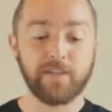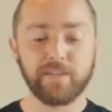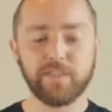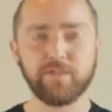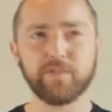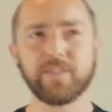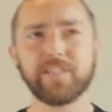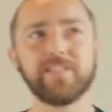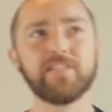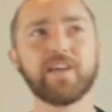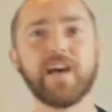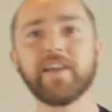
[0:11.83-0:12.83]
These
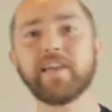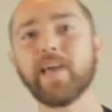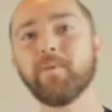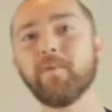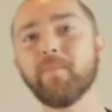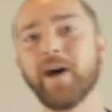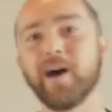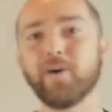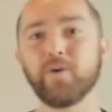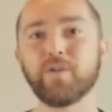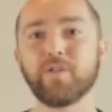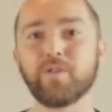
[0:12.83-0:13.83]
routines kind of came
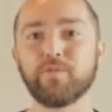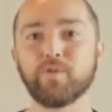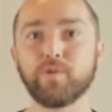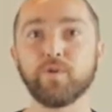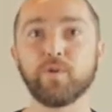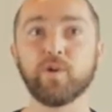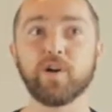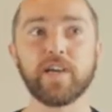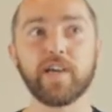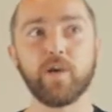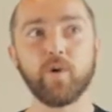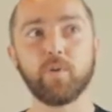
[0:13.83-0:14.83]
about through
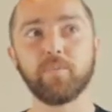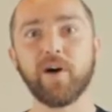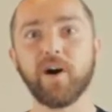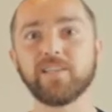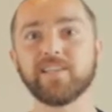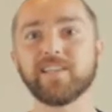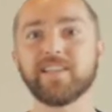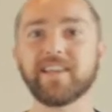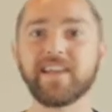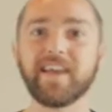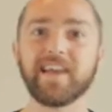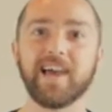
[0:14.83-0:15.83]
looking at old plots and
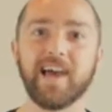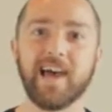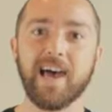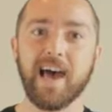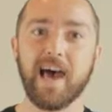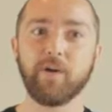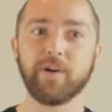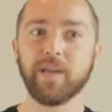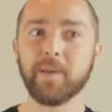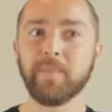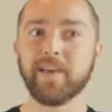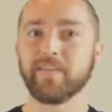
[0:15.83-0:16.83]
thinking, how can
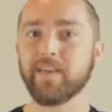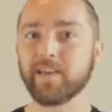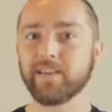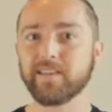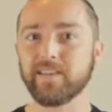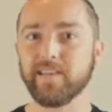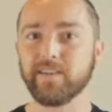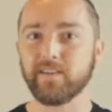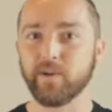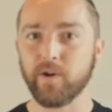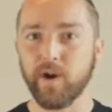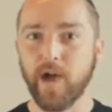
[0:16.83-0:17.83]
I make that cleaner?